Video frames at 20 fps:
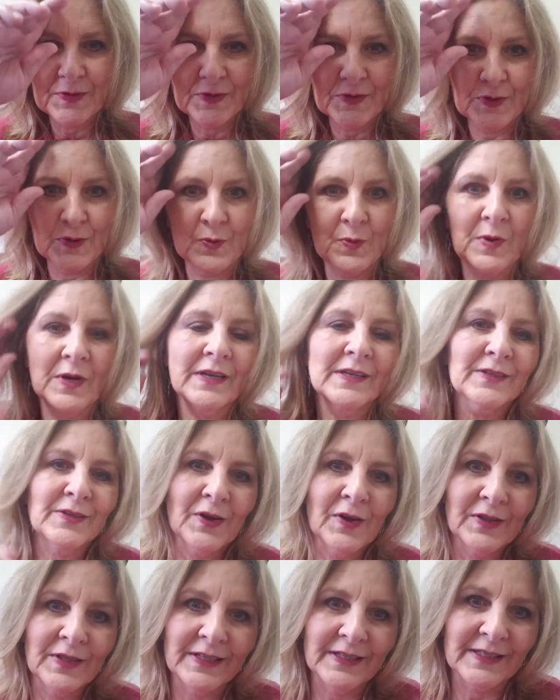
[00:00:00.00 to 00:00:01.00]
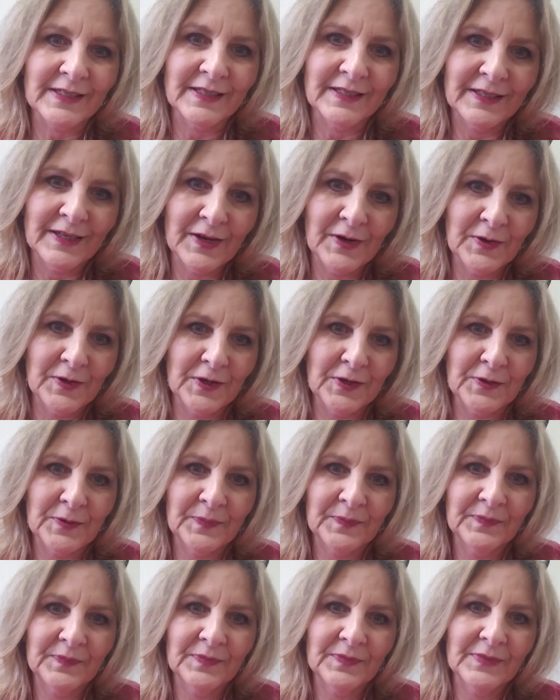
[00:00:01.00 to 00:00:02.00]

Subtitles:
So what is all this to tell you?